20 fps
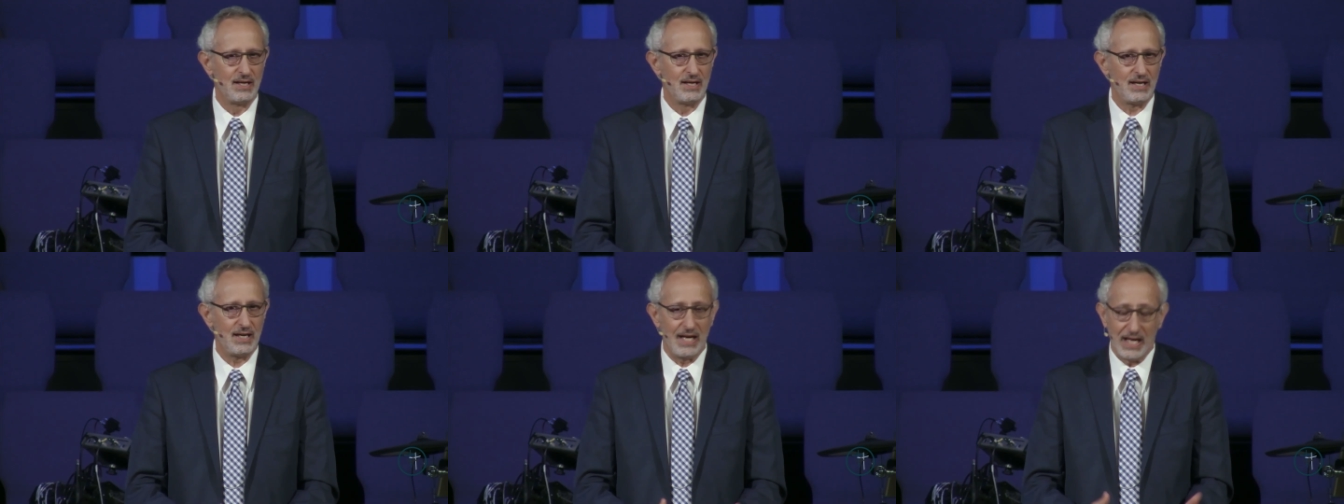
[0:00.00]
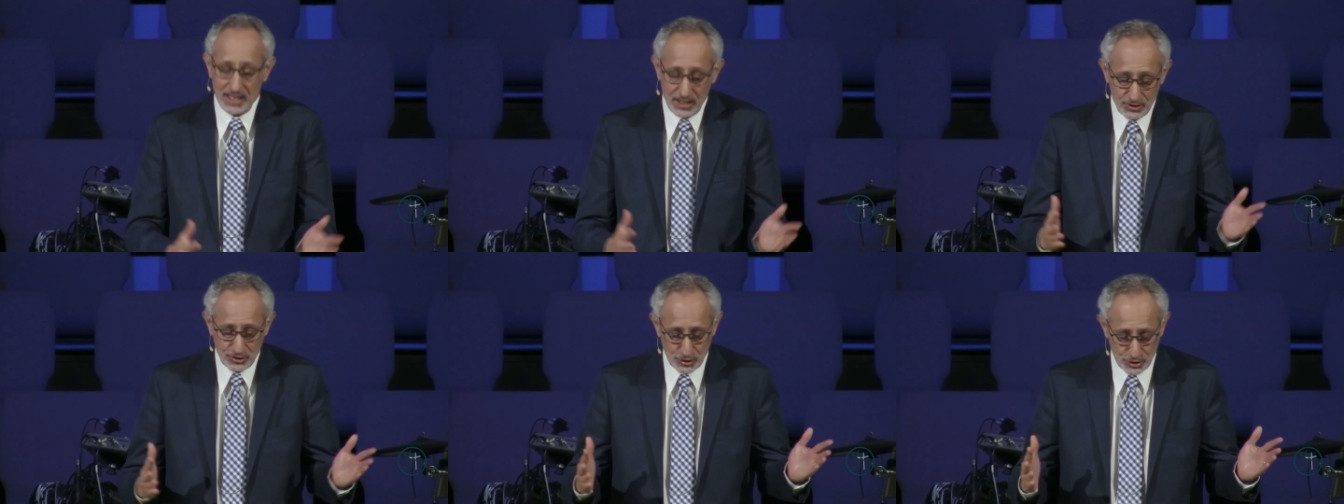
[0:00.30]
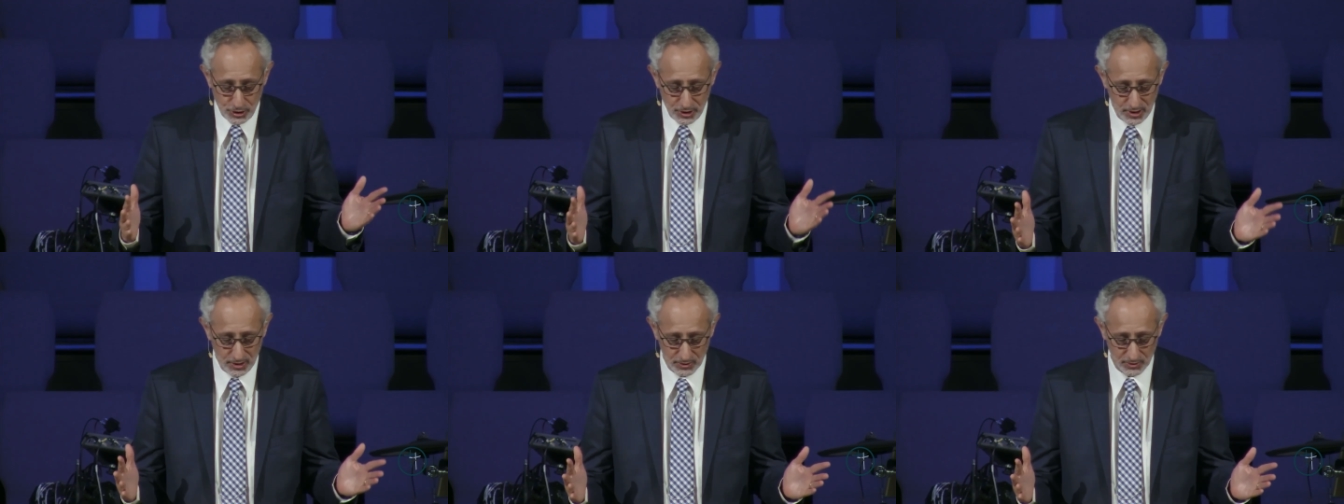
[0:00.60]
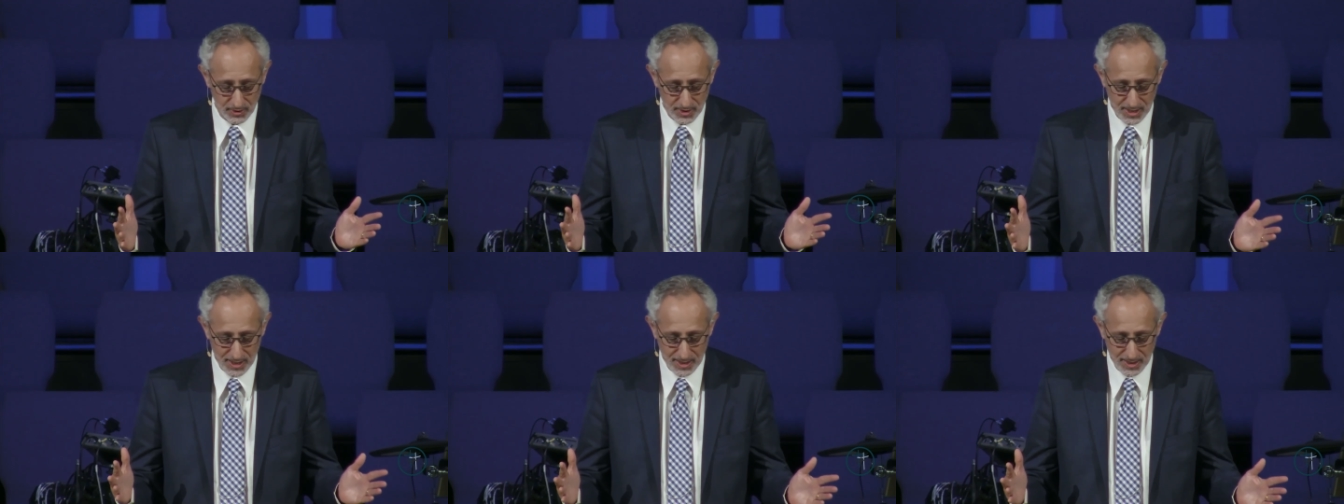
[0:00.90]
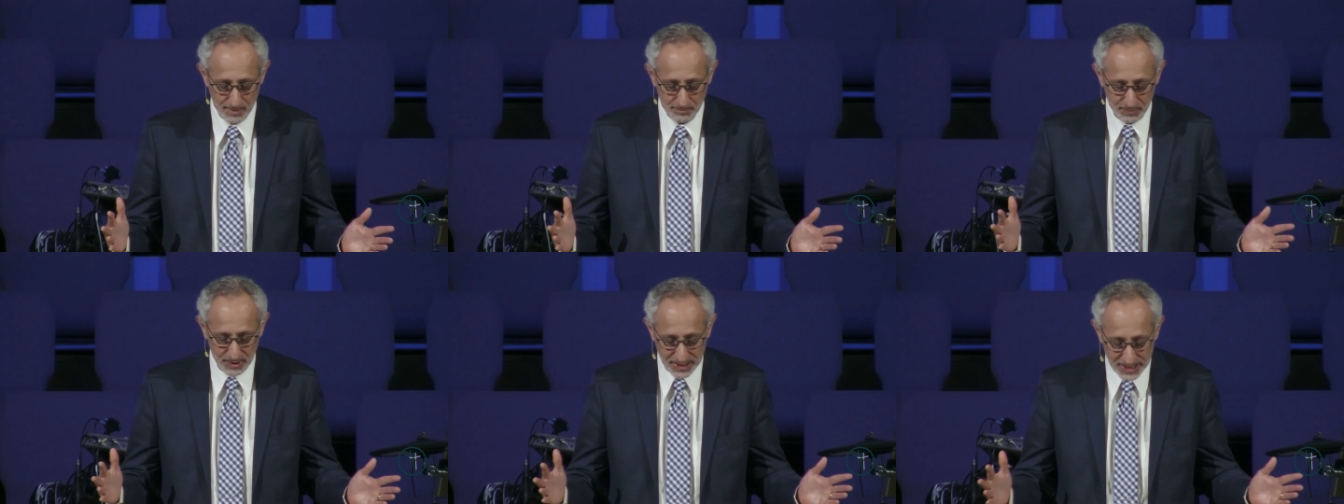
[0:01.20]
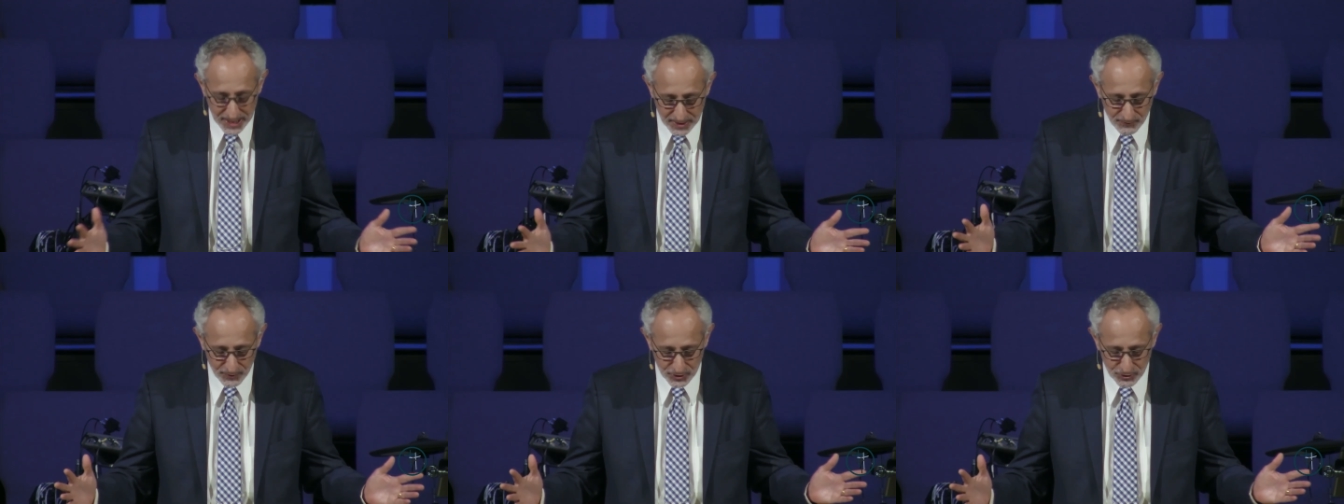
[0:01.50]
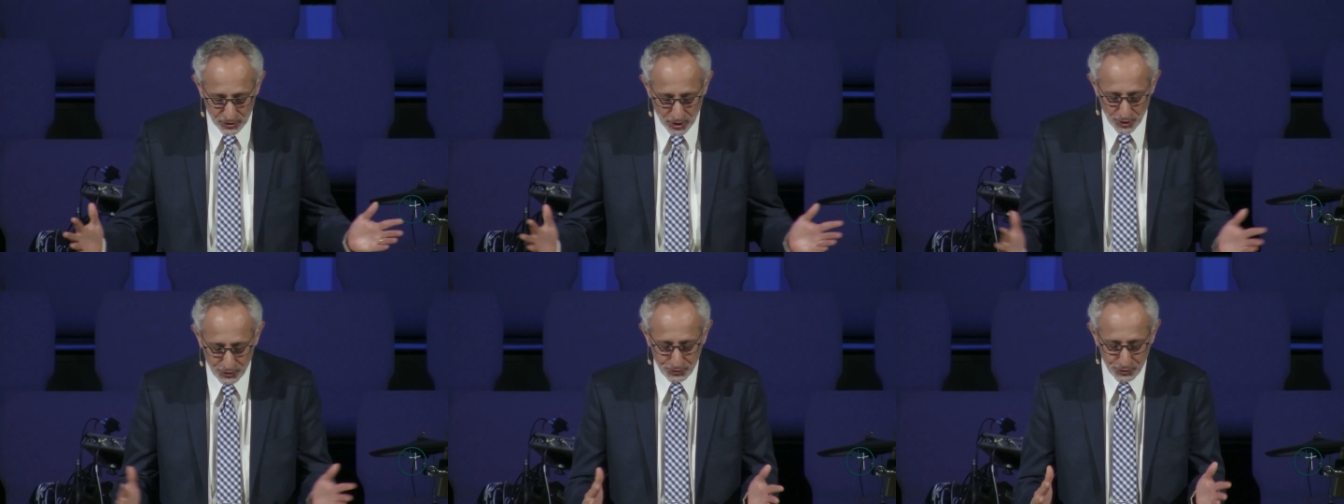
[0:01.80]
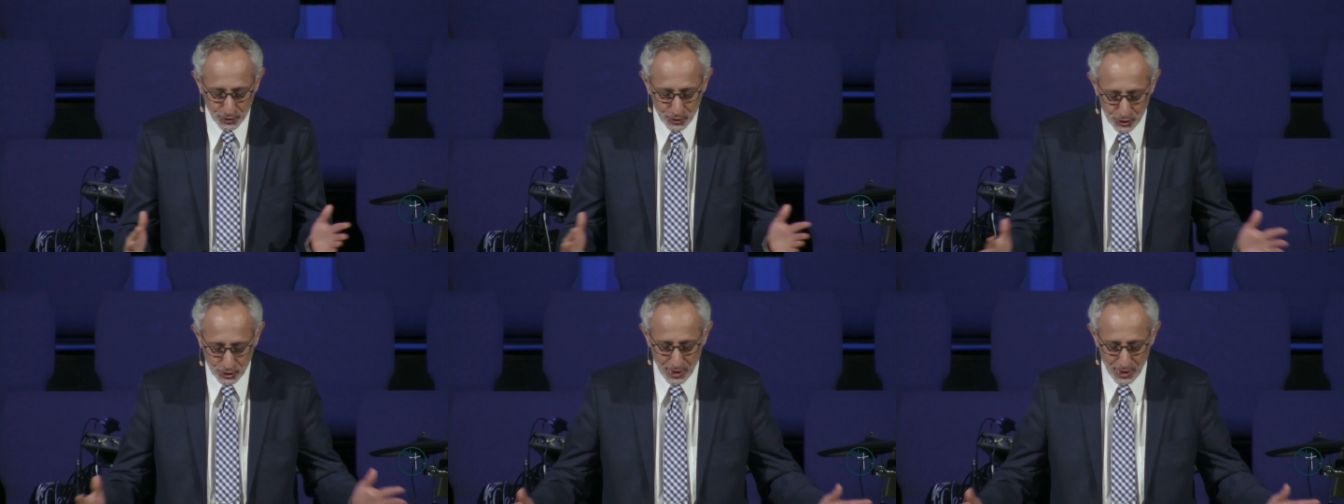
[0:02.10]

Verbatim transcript: And it's true. Believers go through